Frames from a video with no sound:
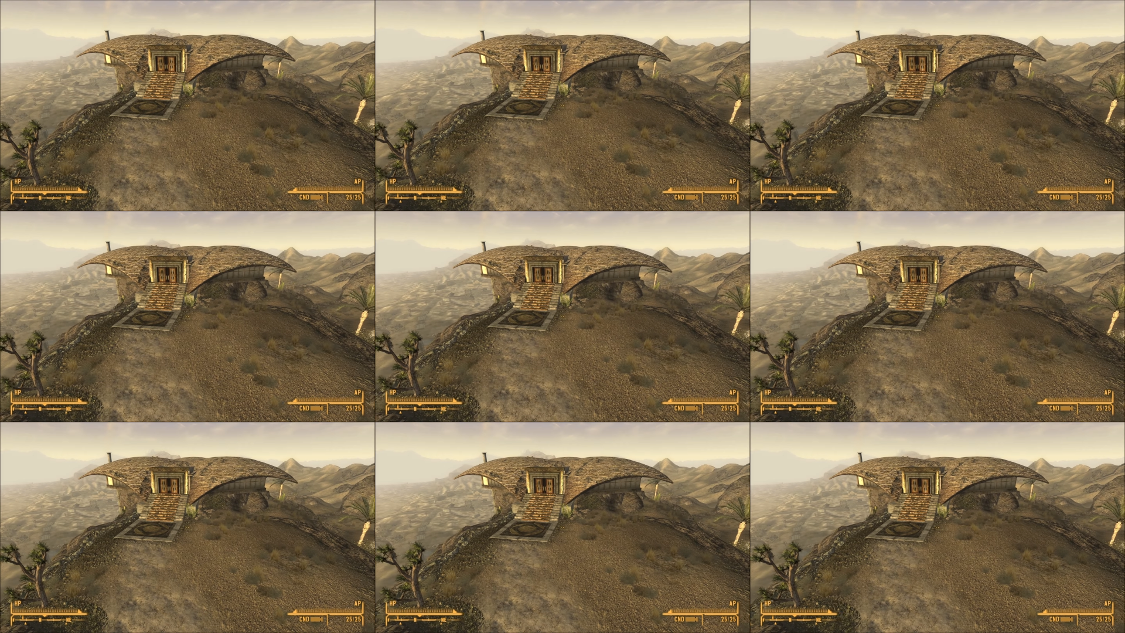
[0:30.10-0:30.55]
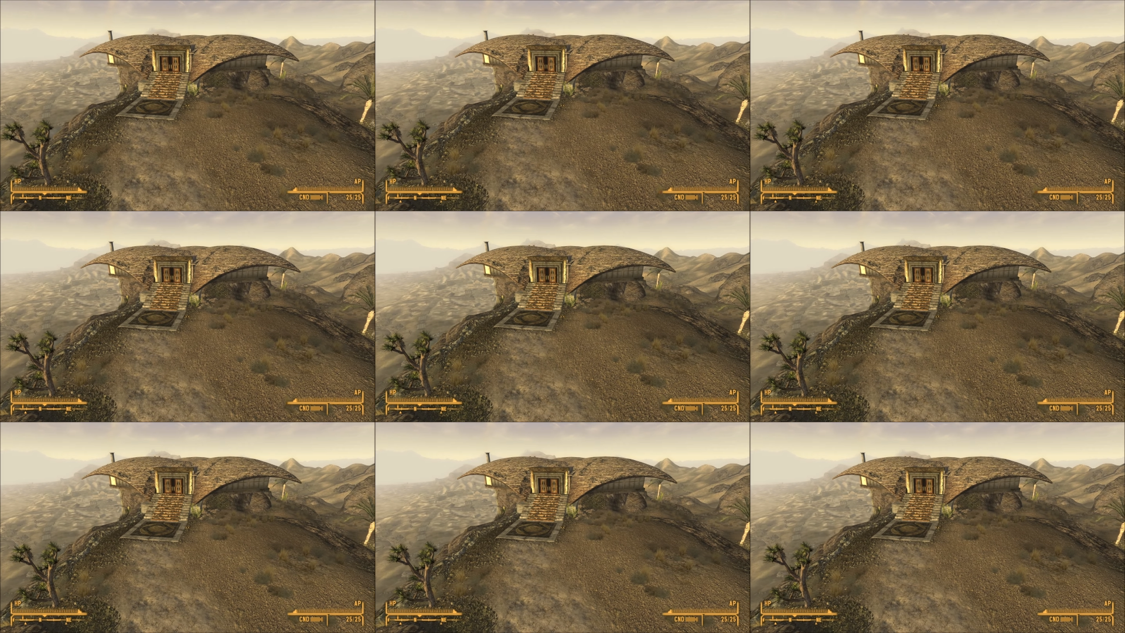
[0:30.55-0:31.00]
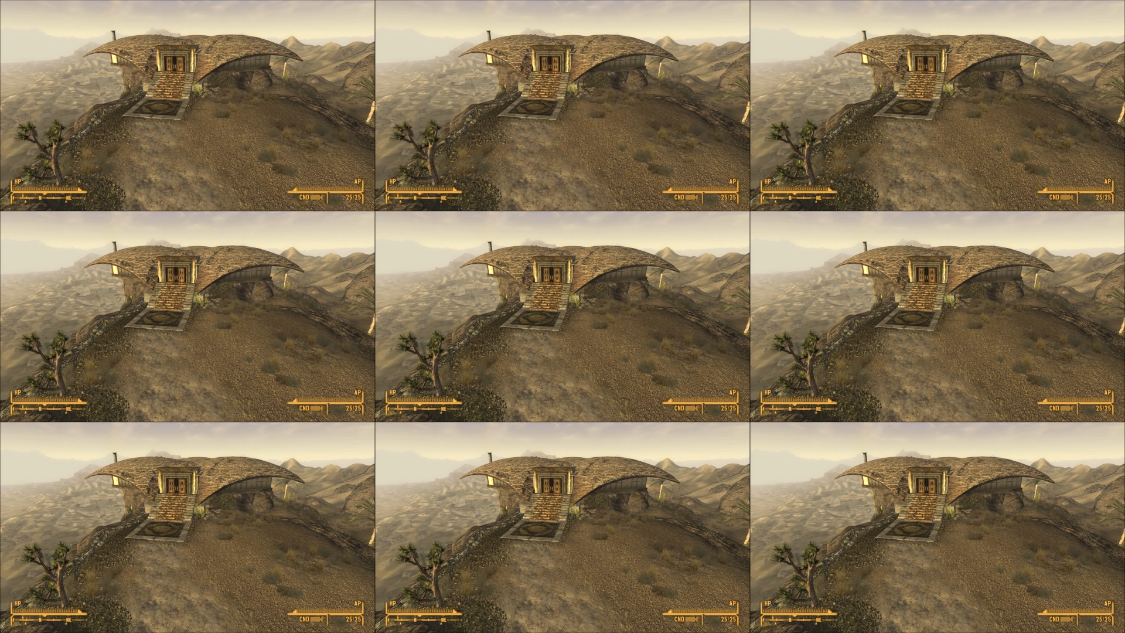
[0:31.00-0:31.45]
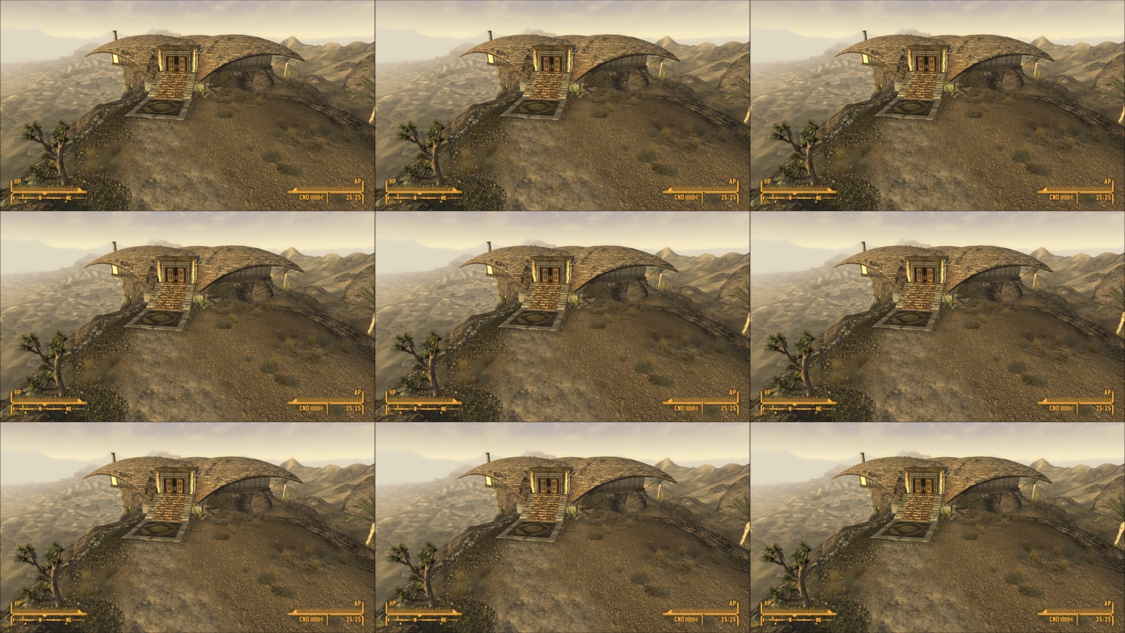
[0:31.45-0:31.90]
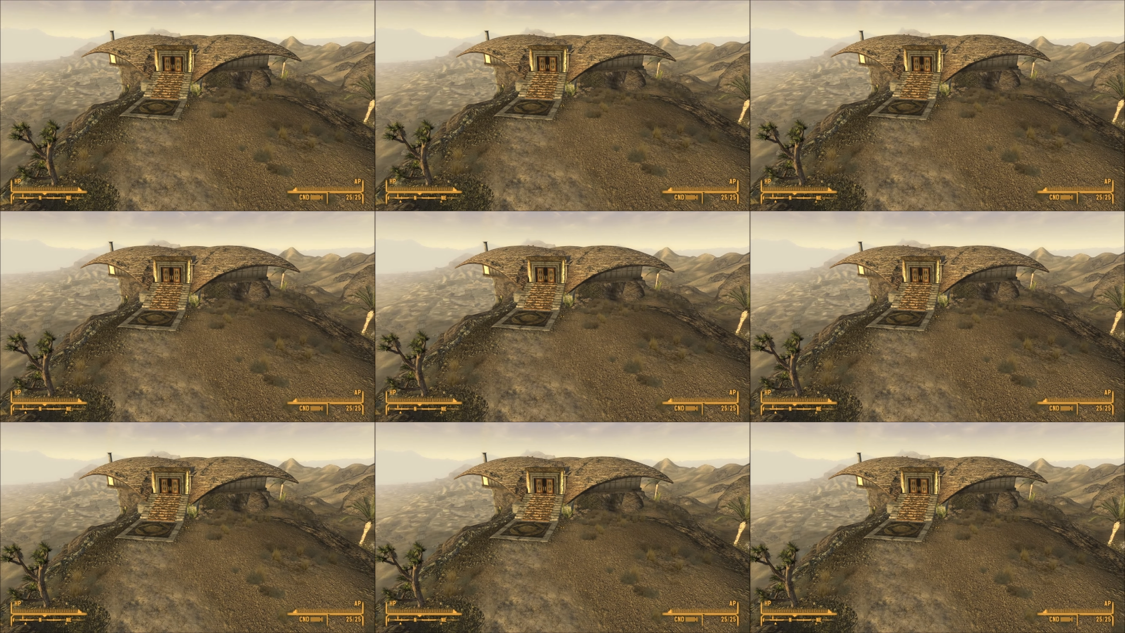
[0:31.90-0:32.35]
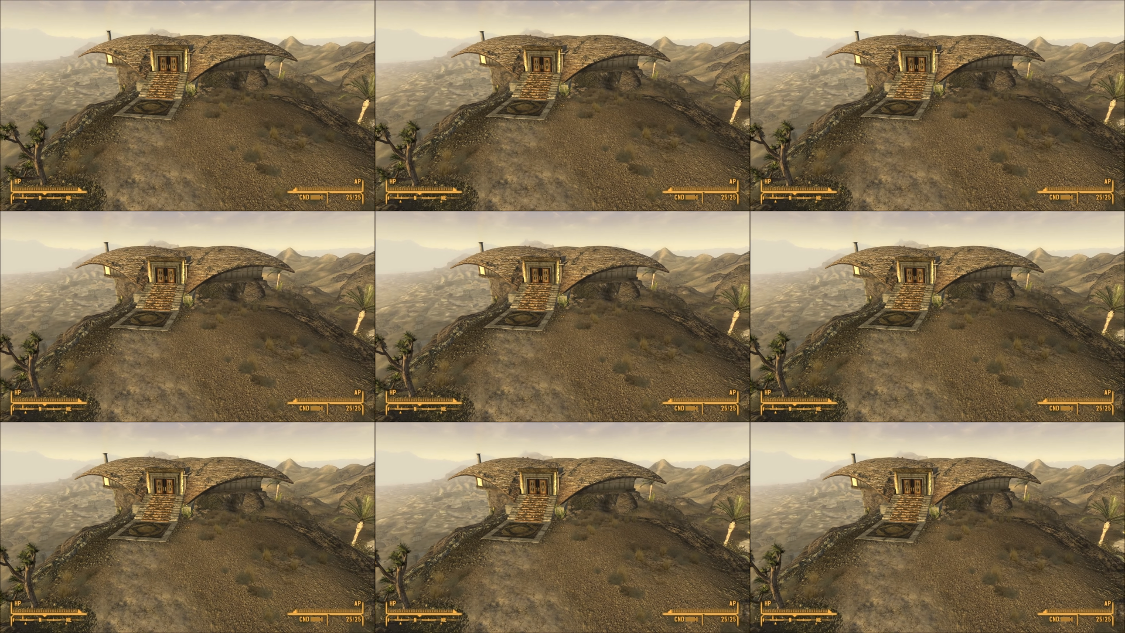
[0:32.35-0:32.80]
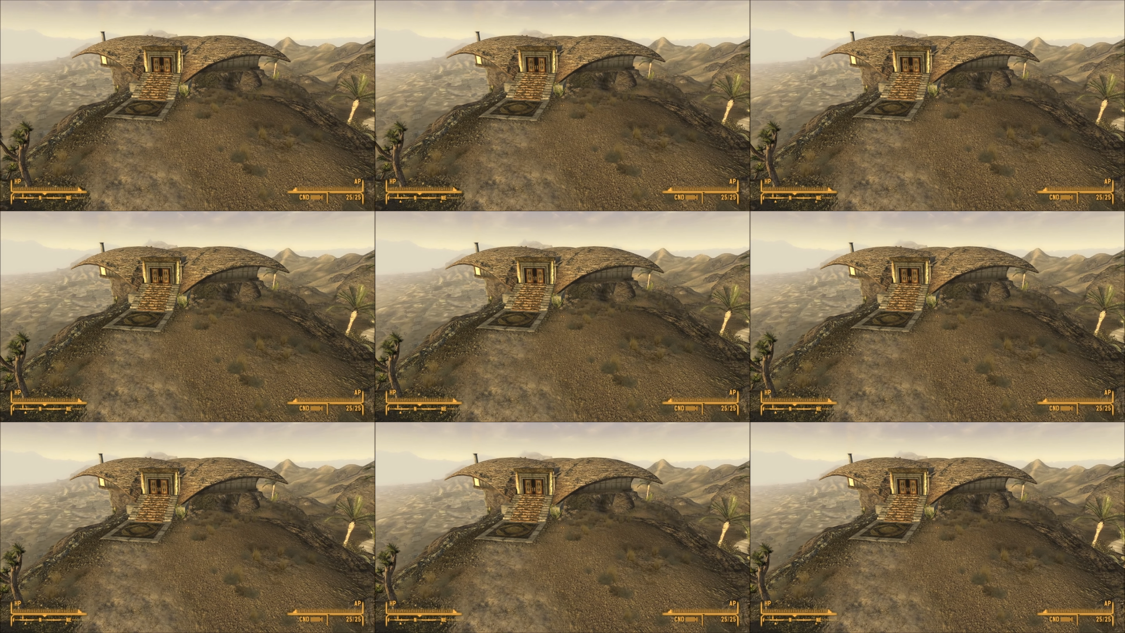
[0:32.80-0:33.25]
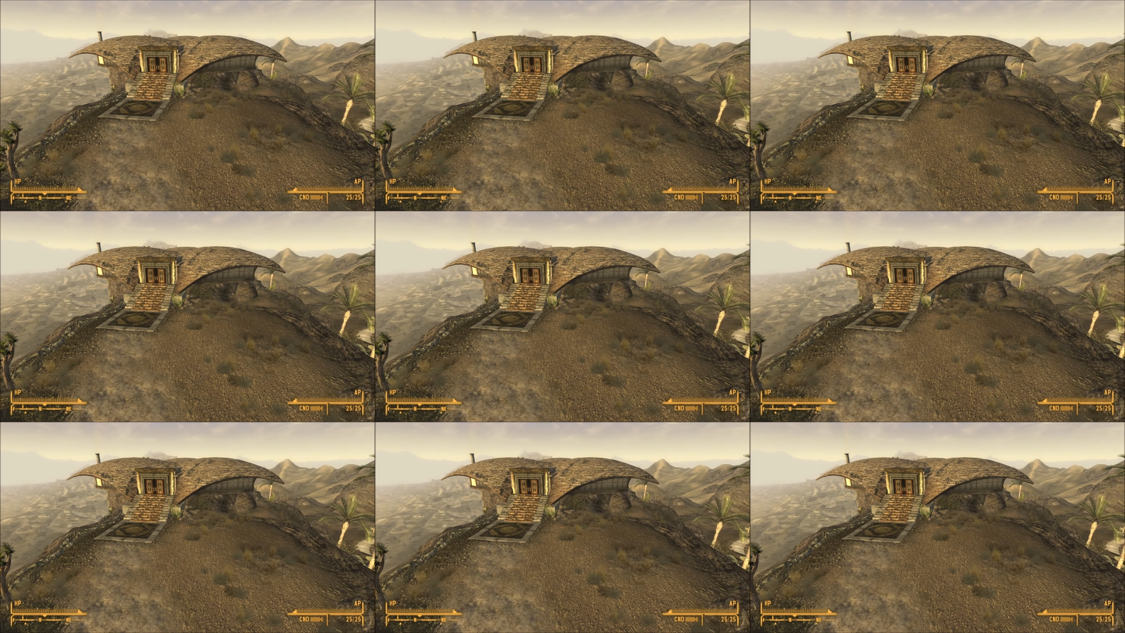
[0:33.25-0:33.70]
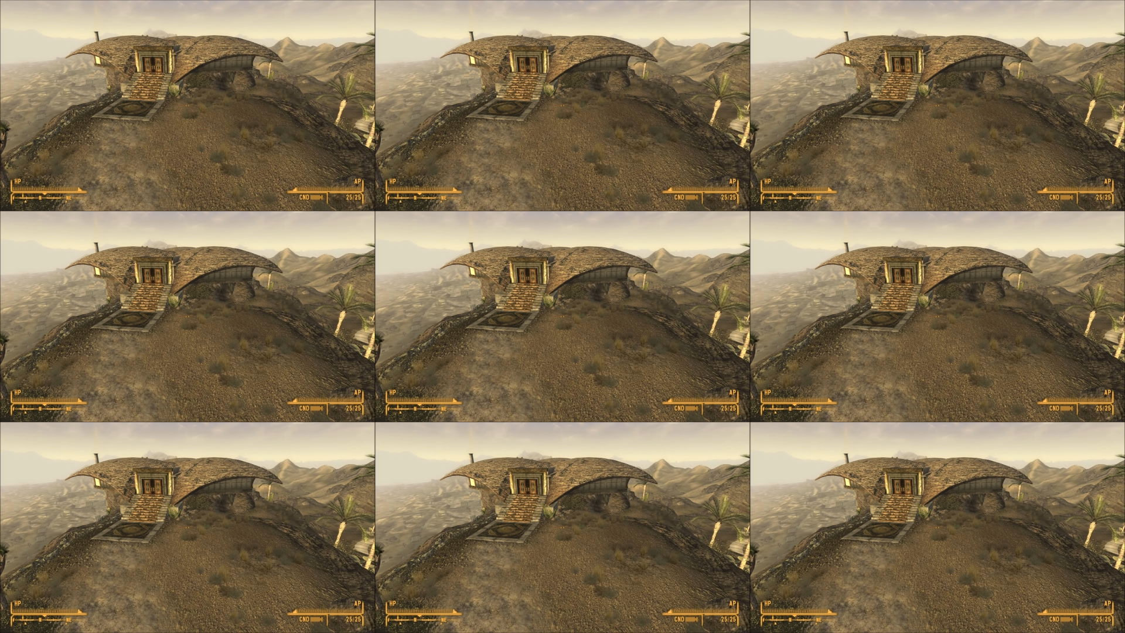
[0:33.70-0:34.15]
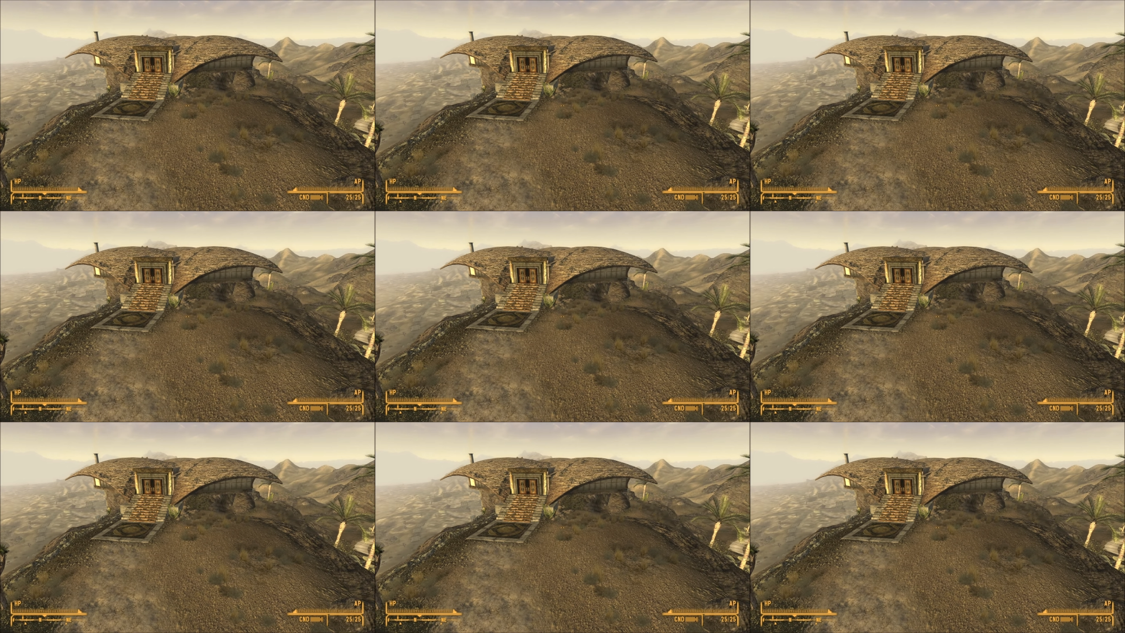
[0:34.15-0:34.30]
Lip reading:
(no speaker visible)